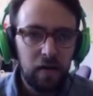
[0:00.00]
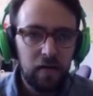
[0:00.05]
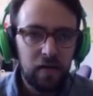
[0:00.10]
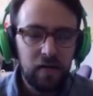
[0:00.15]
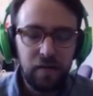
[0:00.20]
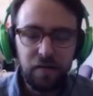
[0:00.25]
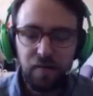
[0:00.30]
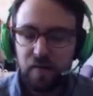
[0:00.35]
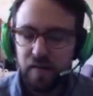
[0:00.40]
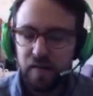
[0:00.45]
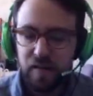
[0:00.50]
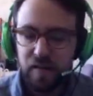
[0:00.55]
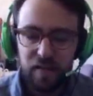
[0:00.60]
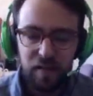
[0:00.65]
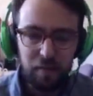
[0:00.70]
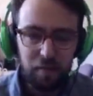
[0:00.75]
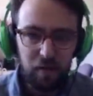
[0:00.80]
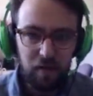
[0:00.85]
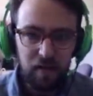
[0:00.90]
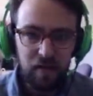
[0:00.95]
different
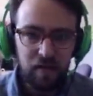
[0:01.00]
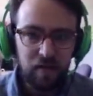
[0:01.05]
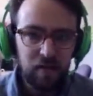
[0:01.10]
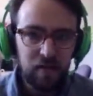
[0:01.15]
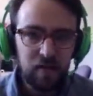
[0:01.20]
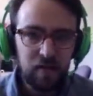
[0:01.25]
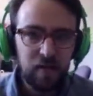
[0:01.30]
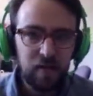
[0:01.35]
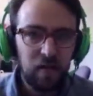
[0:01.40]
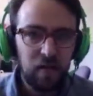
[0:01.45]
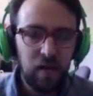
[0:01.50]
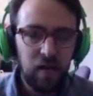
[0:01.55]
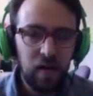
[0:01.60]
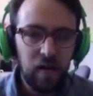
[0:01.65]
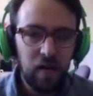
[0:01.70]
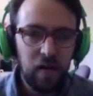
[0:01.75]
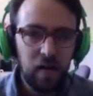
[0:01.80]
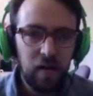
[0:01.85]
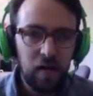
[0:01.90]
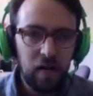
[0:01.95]
disciplines,
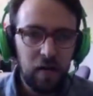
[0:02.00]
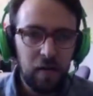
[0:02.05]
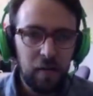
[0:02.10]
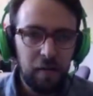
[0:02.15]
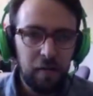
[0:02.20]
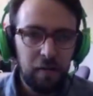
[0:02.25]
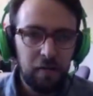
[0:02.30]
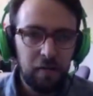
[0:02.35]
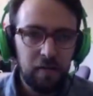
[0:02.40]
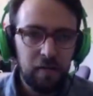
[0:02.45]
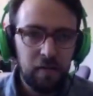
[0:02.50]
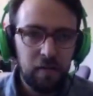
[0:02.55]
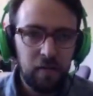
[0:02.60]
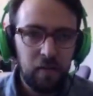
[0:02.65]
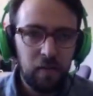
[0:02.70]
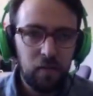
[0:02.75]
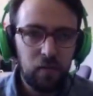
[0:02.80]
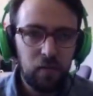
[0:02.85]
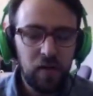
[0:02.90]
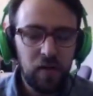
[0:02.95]

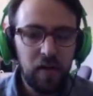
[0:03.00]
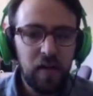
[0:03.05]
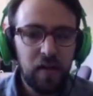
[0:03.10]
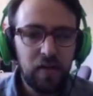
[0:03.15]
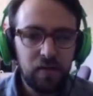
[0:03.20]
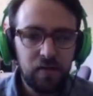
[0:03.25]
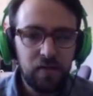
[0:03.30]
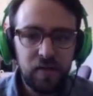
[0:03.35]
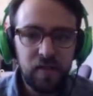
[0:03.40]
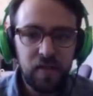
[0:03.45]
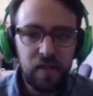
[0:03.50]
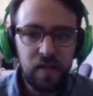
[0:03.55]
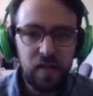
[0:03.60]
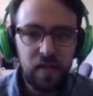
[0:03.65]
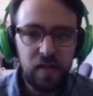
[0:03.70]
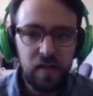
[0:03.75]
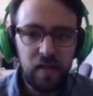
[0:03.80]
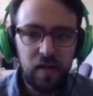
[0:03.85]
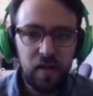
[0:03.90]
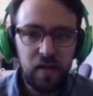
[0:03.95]
really
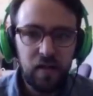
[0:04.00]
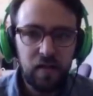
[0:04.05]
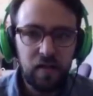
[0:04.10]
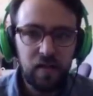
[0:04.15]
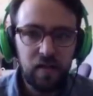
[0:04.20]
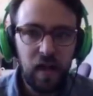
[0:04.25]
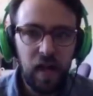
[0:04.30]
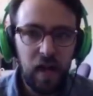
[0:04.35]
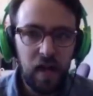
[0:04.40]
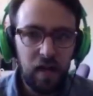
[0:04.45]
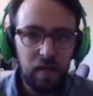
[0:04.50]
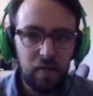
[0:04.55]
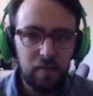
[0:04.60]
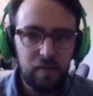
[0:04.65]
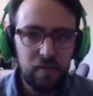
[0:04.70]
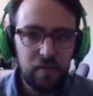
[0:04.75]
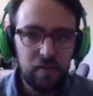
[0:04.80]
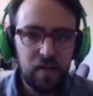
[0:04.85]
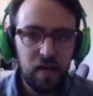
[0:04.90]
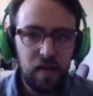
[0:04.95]
interested in
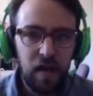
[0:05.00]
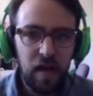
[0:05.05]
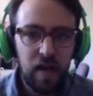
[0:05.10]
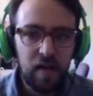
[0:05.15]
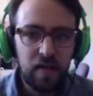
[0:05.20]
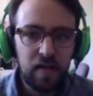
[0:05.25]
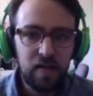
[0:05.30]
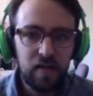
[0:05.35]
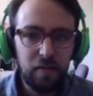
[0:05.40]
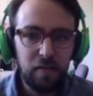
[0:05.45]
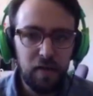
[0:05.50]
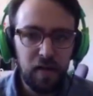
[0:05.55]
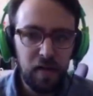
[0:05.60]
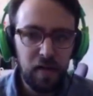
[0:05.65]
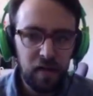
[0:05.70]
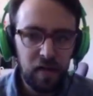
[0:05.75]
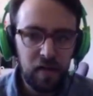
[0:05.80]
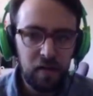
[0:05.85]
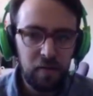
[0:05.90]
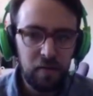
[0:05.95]
games as a
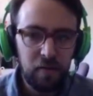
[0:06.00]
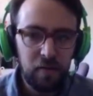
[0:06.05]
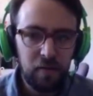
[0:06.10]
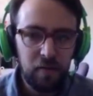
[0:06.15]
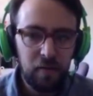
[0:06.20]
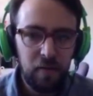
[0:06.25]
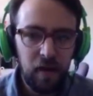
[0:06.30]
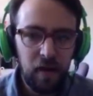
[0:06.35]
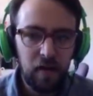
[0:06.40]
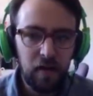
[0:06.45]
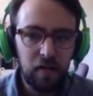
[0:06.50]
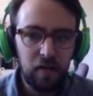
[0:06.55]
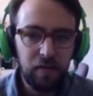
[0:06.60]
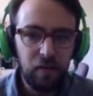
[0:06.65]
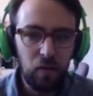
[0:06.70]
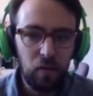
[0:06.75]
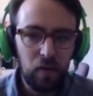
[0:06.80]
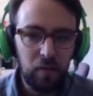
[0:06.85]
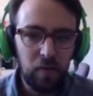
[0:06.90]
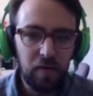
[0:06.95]
medium and a
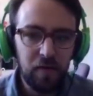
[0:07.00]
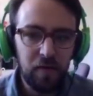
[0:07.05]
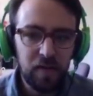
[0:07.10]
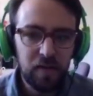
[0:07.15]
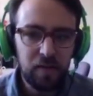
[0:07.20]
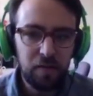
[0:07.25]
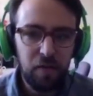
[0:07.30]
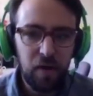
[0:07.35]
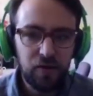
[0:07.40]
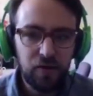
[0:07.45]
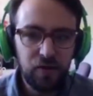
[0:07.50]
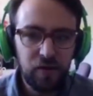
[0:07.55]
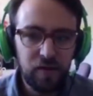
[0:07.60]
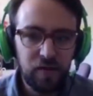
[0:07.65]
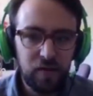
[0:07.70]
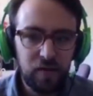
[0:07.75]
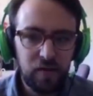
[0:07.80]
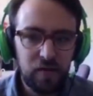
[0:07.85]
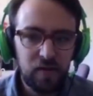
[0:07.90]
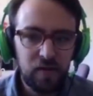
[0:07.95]
form of
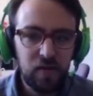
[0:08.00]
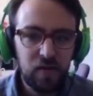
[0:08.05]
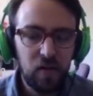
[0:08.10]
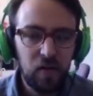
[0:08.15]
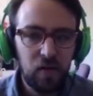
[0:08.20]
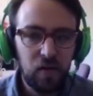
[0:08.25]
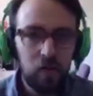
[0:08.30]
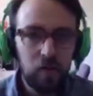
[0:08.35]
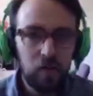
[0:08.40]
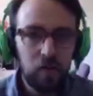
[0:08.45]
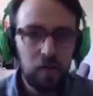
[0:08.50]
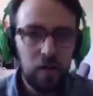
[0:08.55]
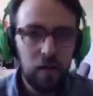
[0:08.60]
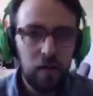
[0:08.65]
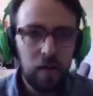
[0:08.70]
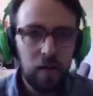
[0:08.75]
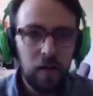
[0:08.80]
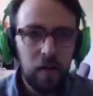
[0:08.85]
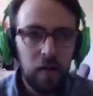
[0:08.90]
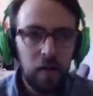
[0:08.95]
expression. So,
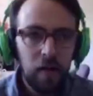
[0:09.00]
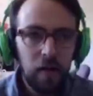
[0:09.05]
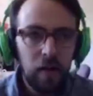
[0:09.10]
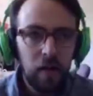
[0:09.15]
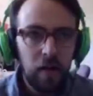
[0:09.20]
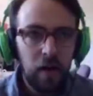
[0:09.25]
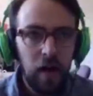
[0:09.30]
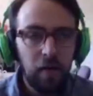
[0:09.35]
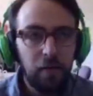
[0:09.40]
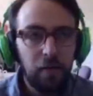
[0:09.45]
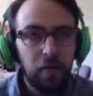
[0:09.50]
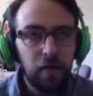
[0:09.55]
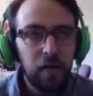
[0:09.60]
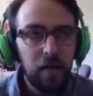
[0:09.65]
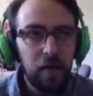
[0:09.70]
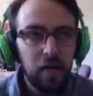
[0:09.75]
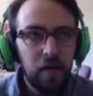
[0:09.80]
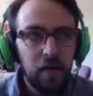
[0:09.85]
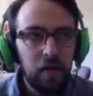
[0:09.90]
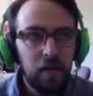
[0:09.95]
and
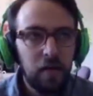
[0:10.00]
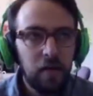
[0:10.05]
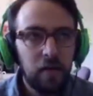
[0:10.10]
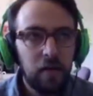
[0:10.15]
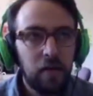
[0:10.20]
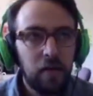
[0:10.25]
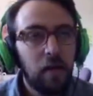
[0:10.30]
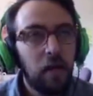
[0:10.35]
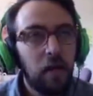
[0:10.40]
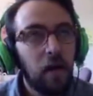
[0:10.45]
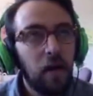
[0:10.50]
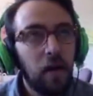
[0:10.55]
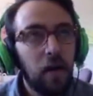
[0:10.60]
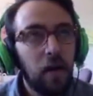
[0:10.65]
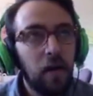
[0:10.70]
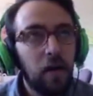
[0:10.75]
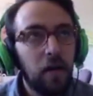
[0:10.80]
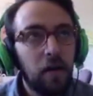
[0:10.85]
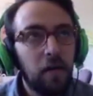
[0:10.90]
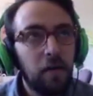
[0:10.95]
really,
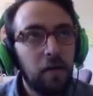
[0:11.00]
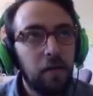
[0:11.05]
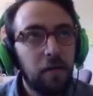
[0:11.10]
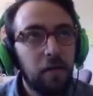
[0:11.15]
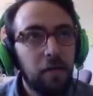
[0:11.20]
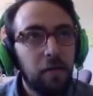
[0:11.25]
they're